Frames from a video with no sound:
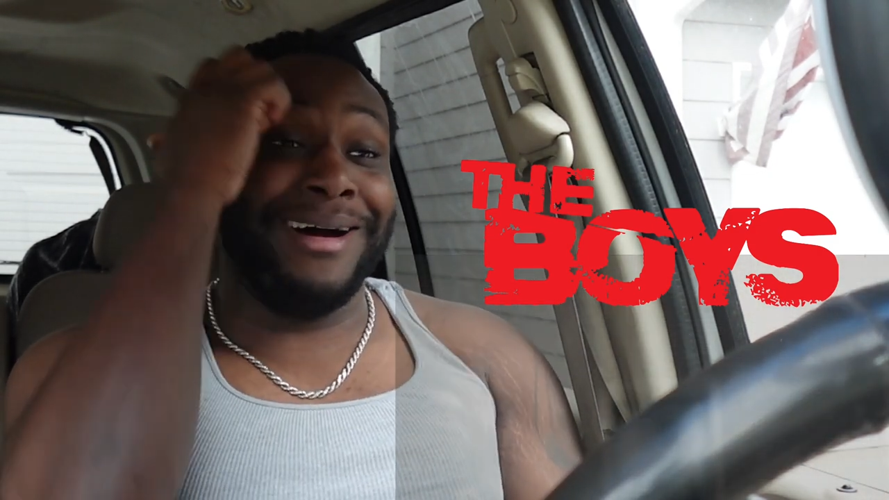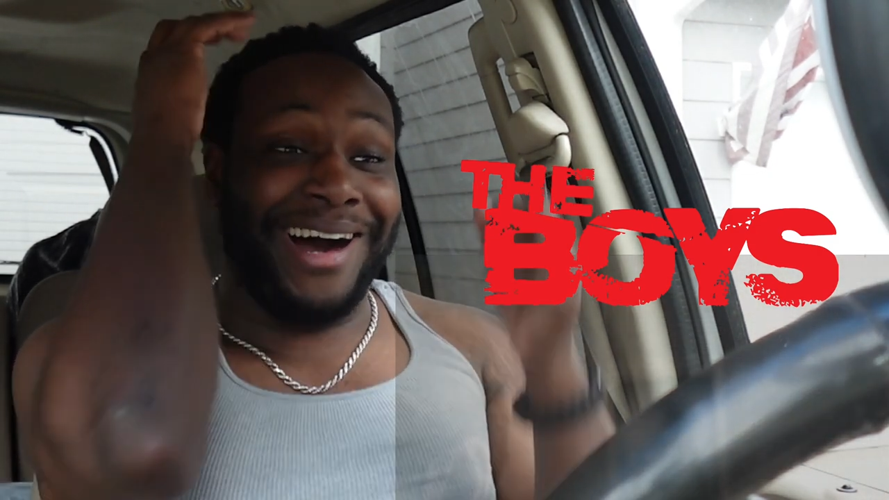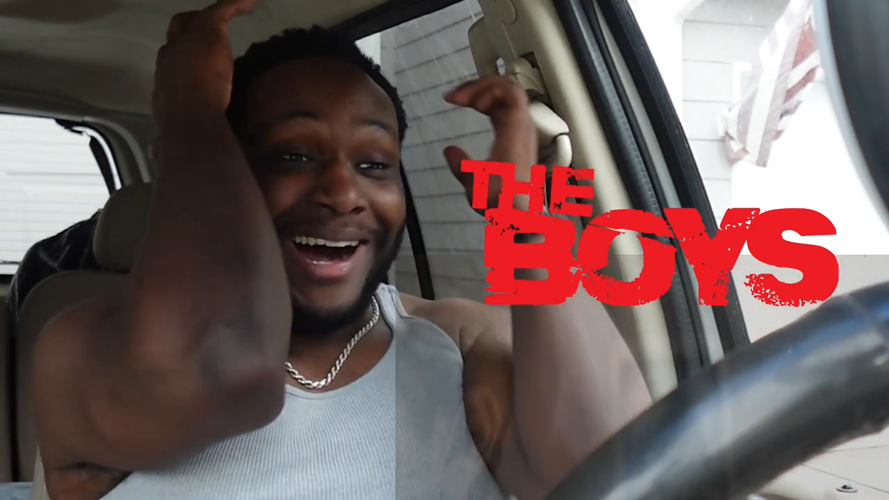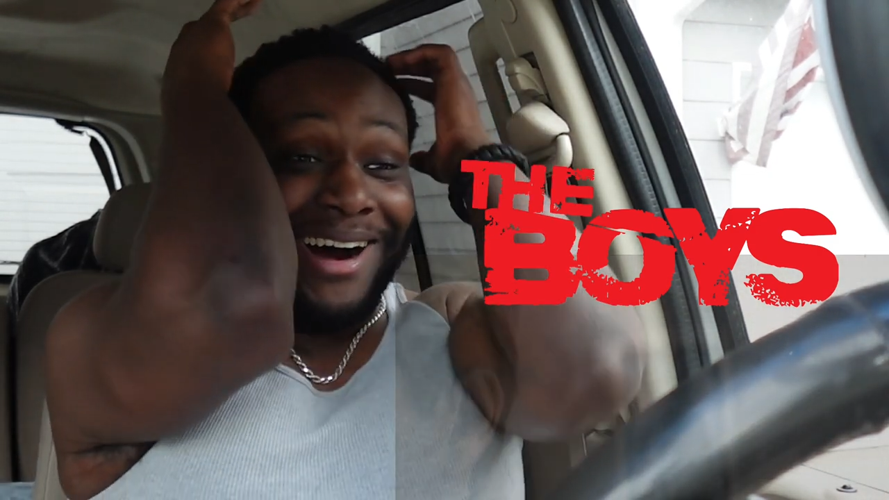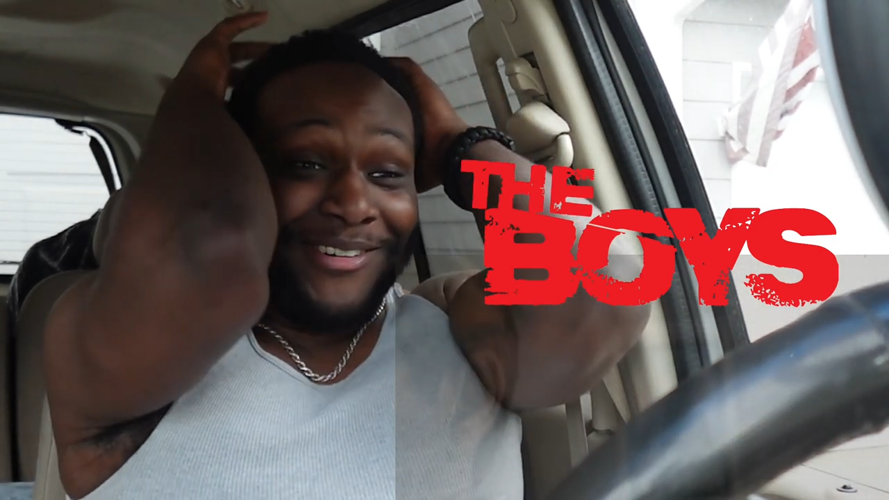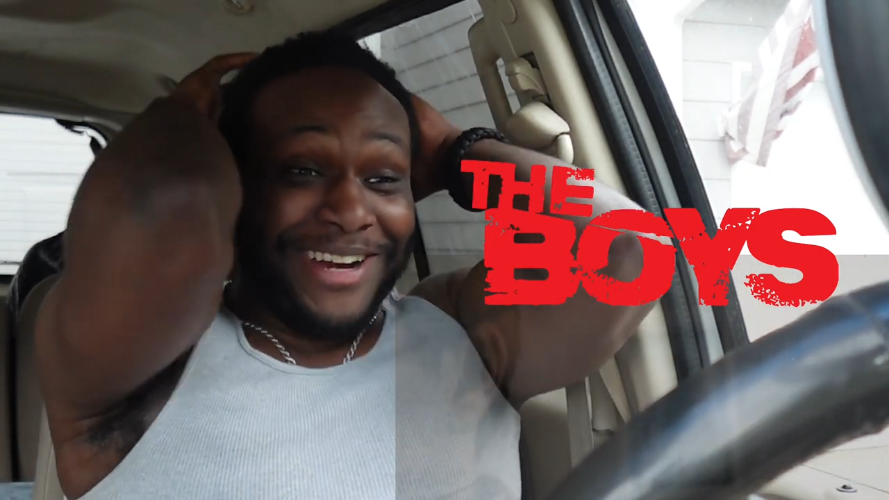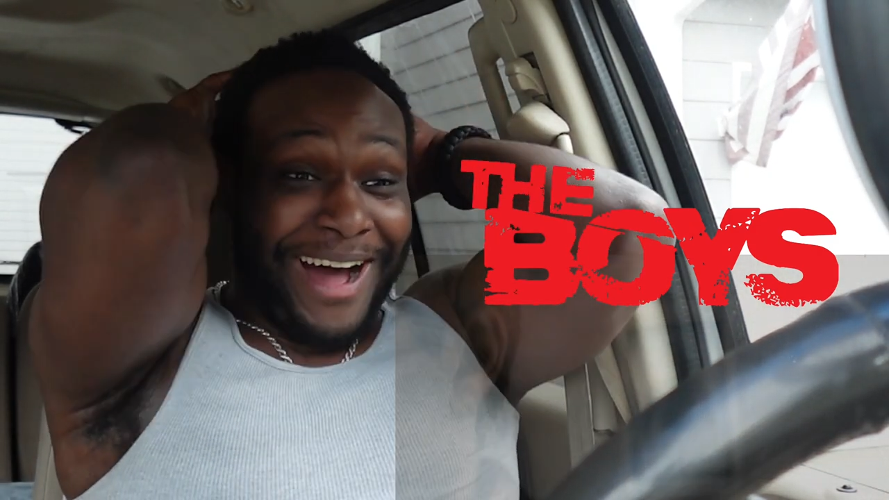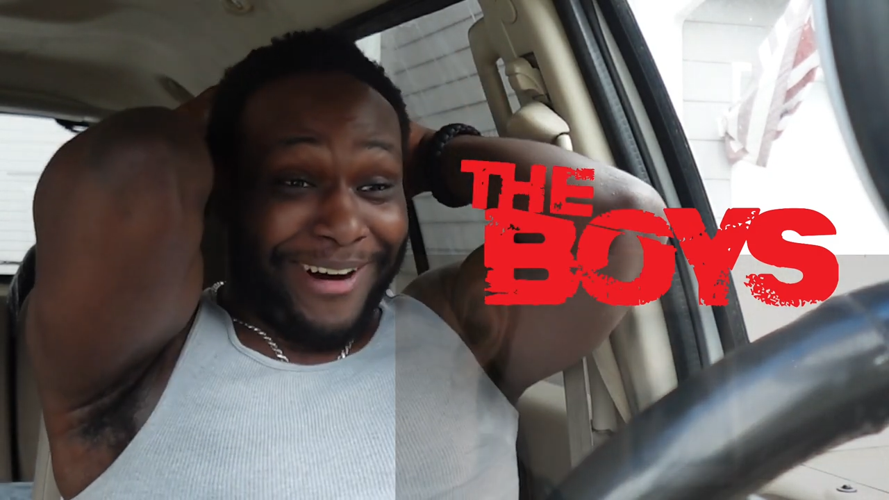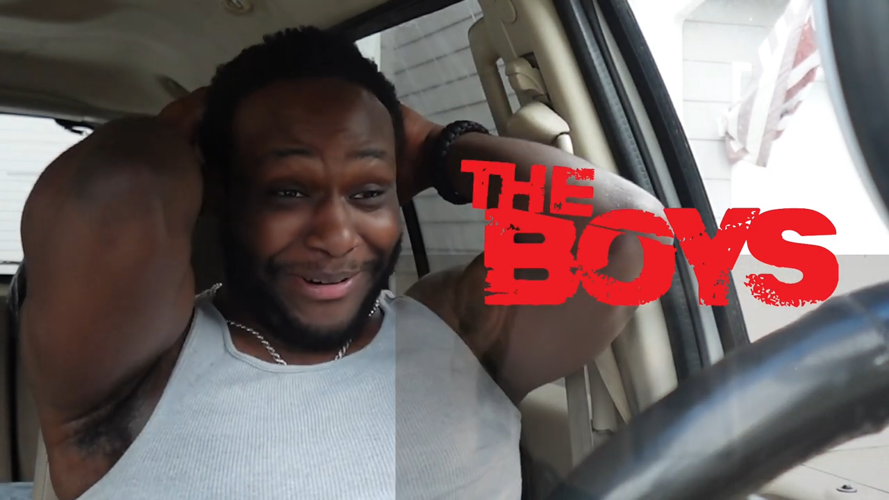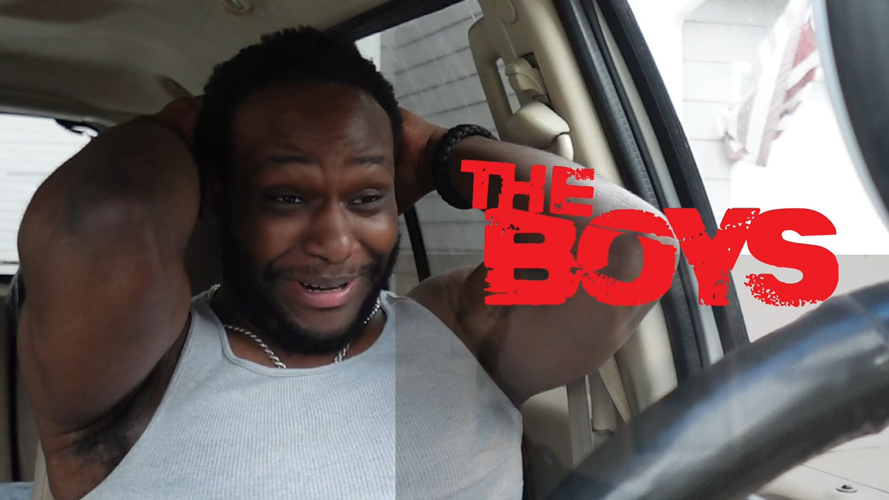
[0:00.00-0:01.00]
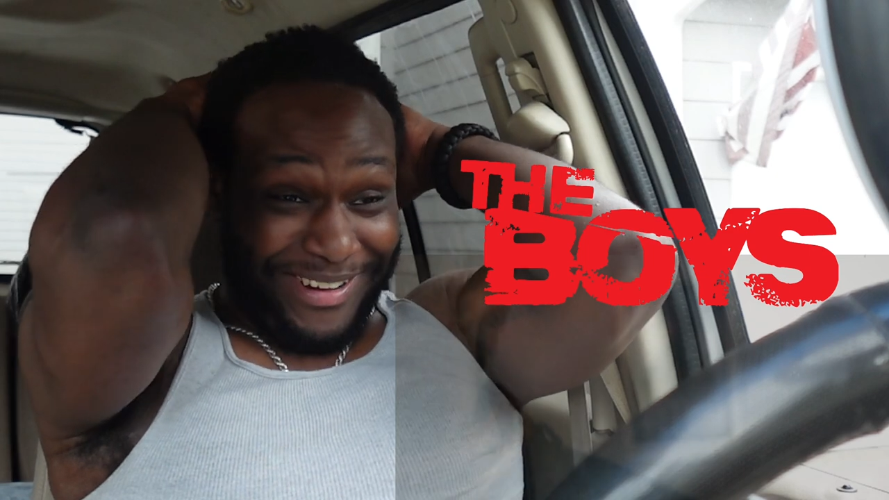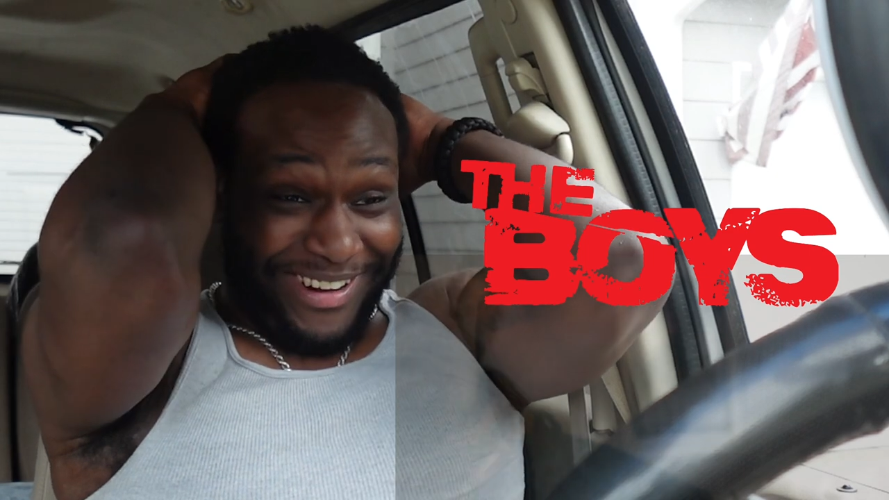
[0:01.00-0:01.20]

Oh, no.